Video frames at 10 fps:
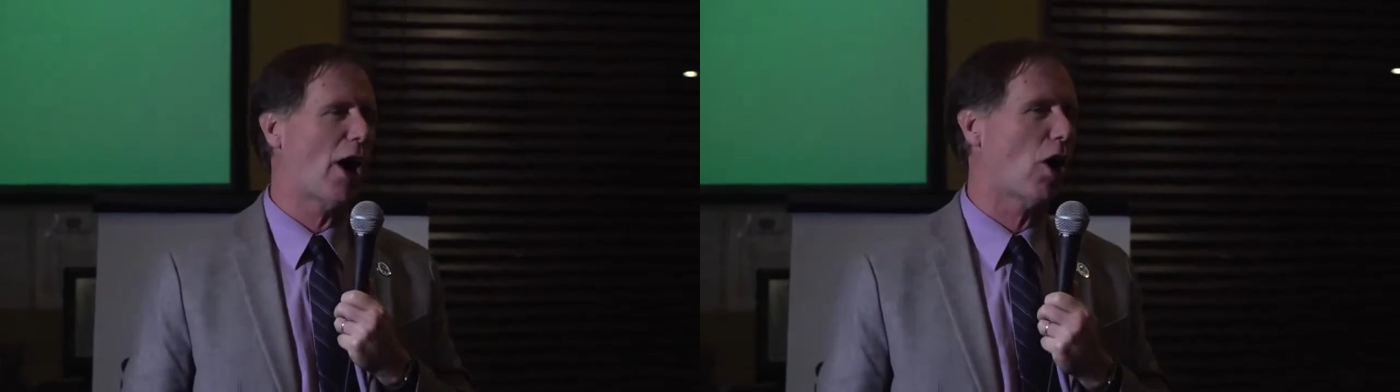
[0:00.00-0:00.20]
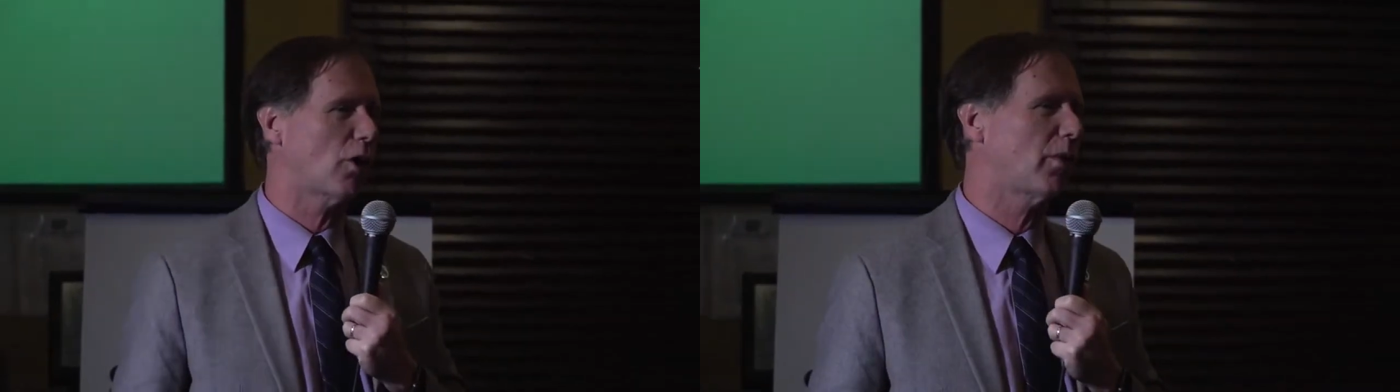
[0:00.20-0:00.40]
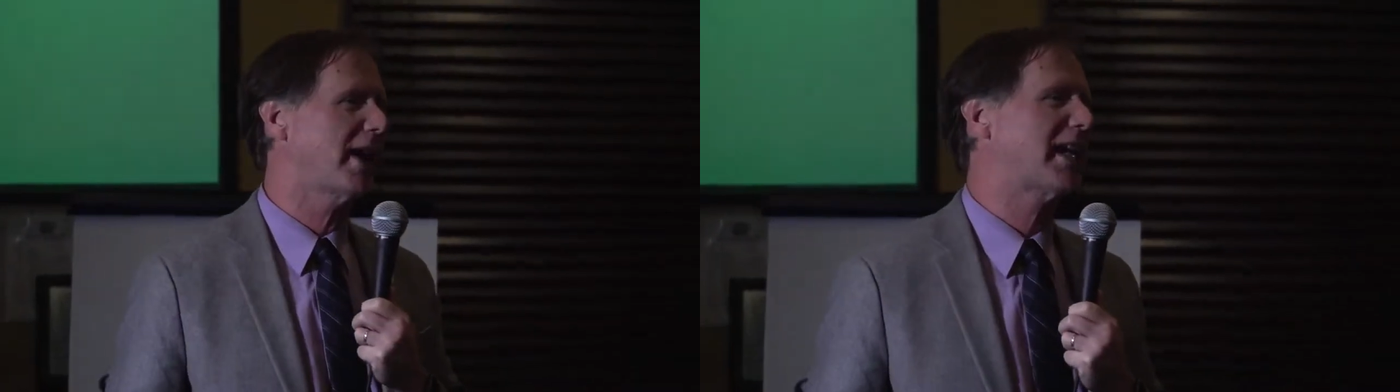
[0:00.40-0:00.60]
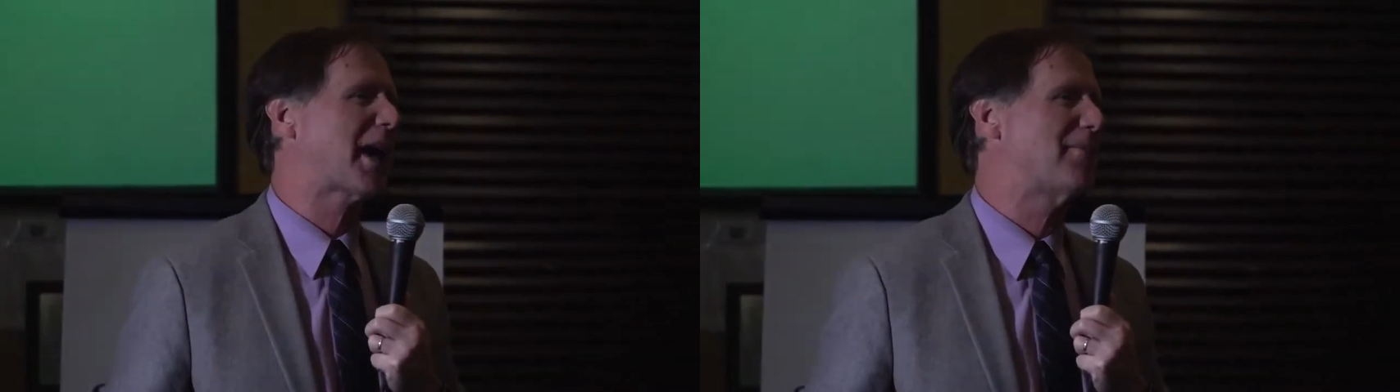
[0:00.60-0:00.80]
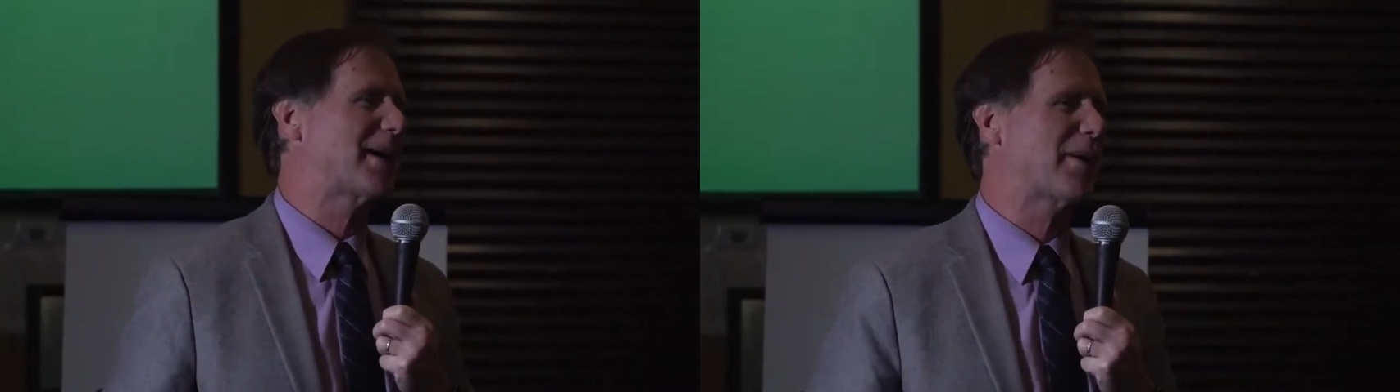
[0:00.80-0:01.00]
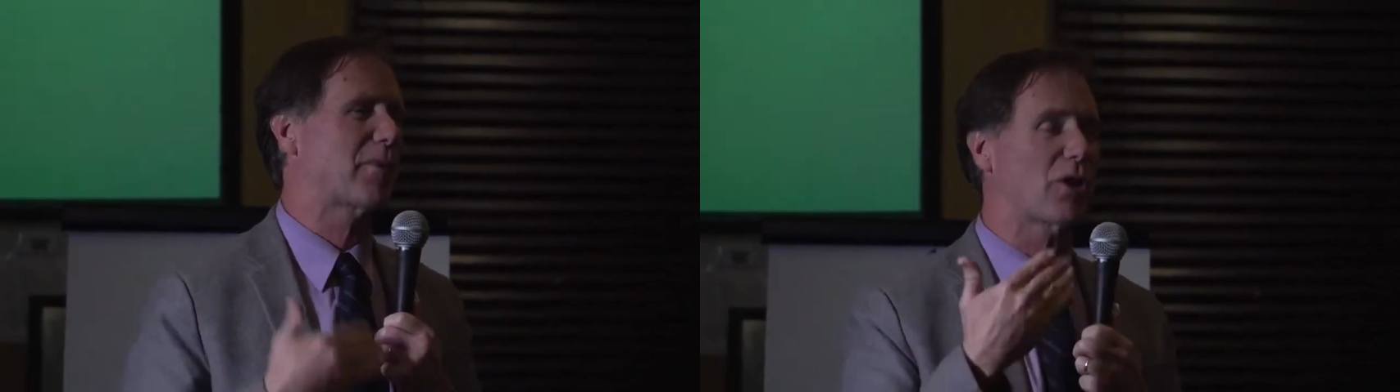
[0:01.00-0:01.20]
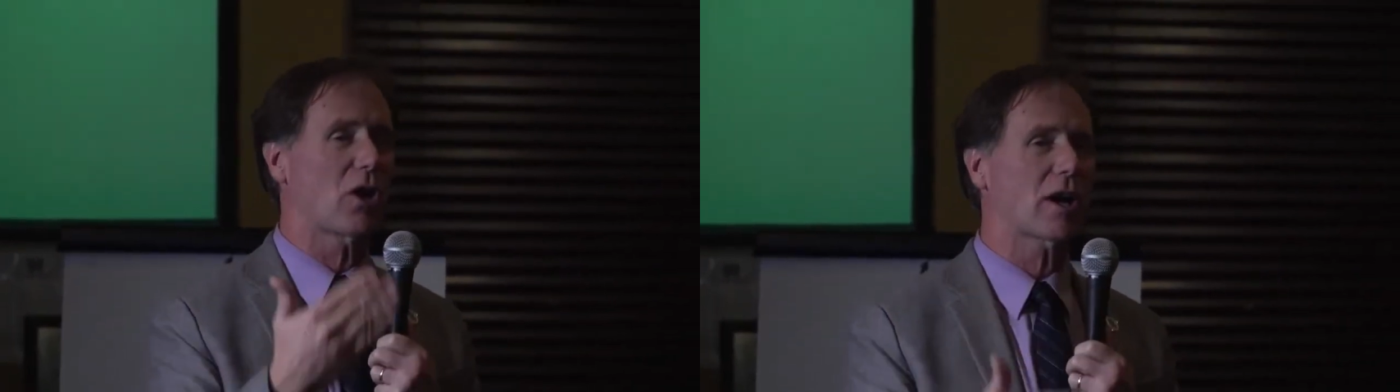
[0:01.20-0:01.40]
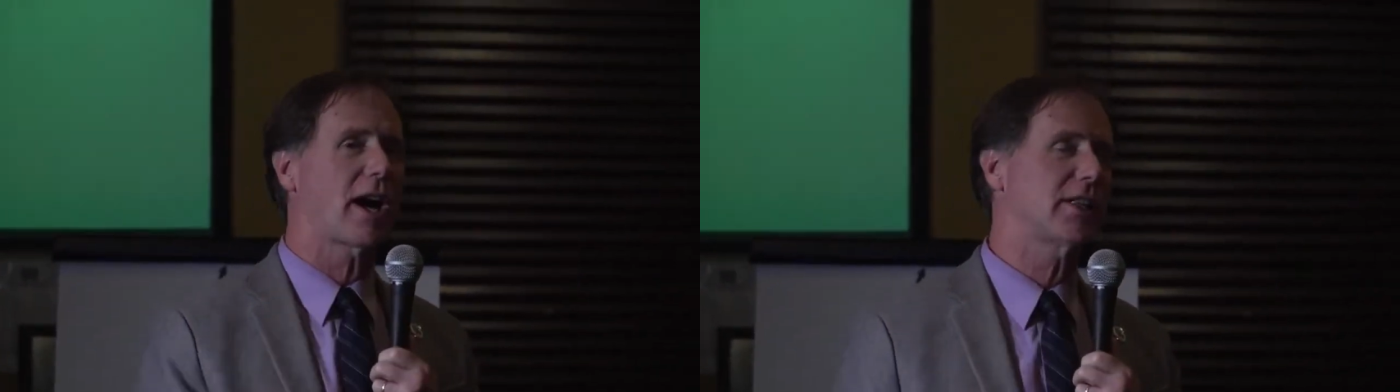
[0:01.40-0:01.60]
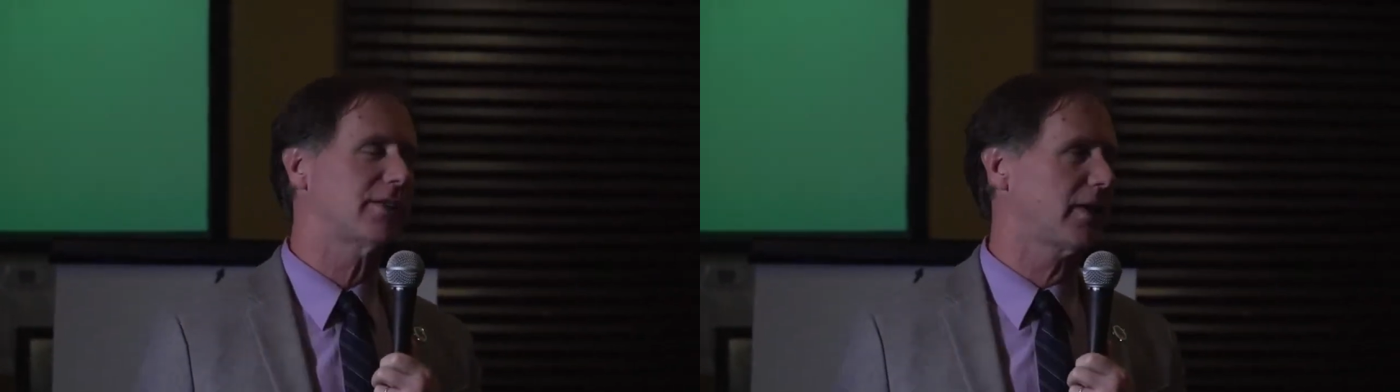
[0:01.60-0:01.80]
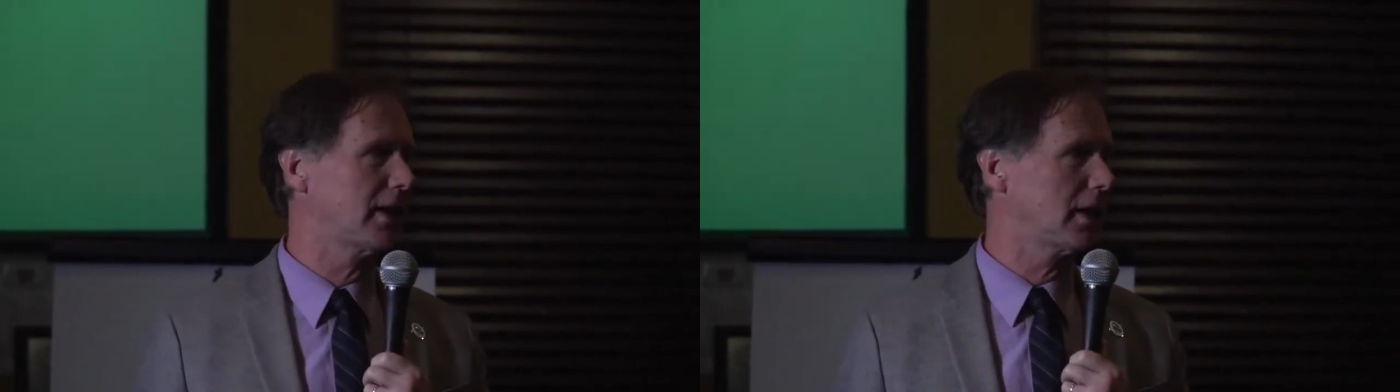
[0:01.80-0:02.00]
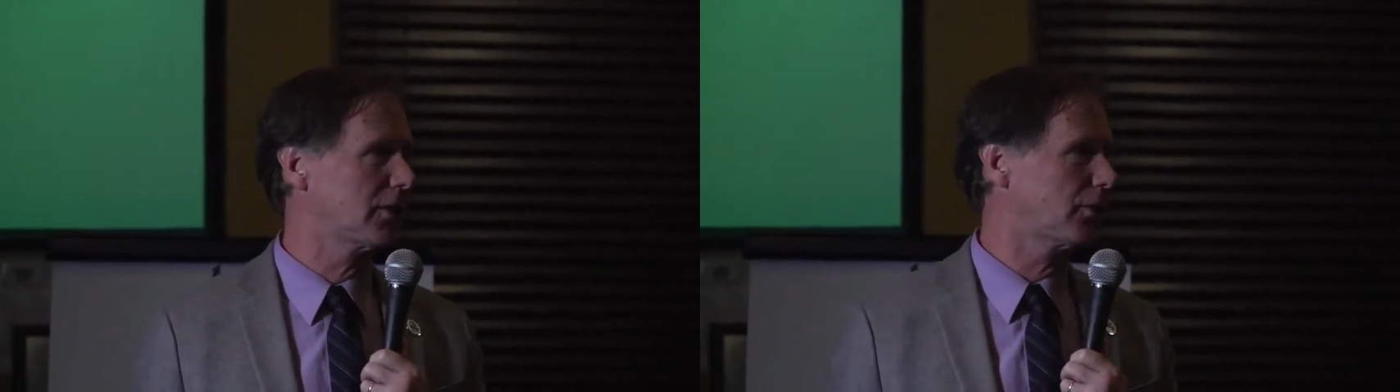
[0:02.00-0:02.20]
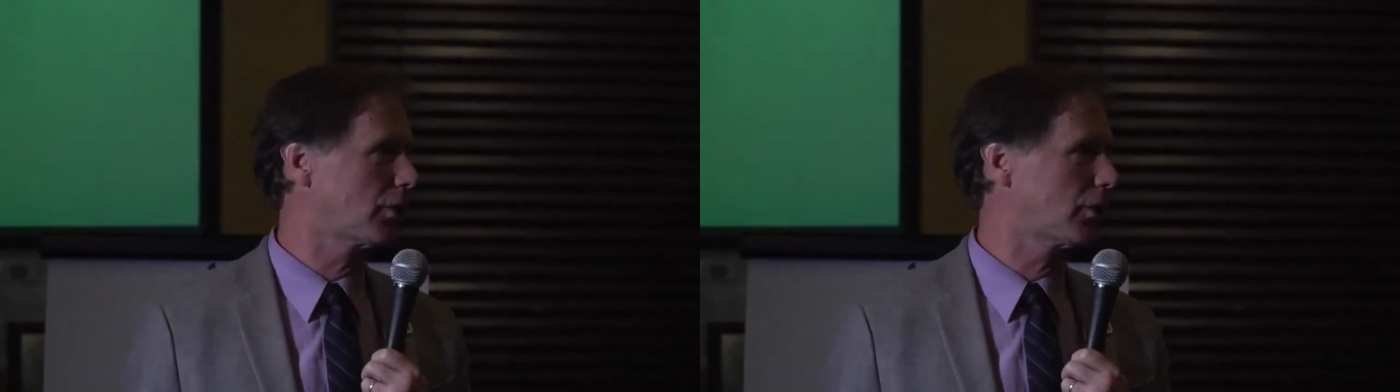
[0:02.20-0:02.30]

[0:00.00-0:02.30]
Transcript: already coming up with all kinds of ideas